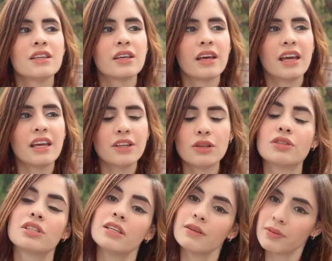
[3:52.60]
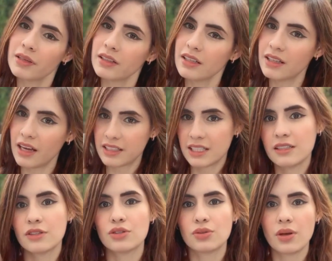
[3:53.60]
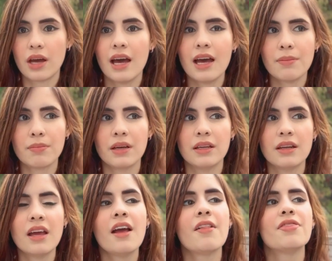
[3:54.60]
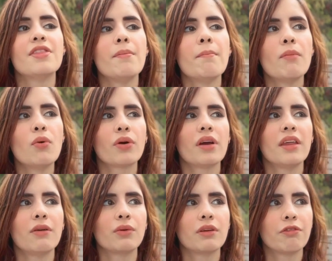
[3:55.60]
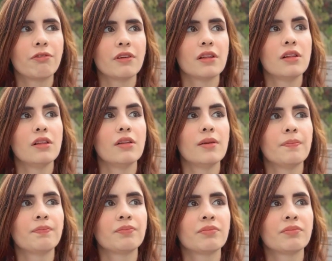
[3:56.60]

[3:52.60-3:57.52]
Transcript: And typically that tends to happen the more that we feel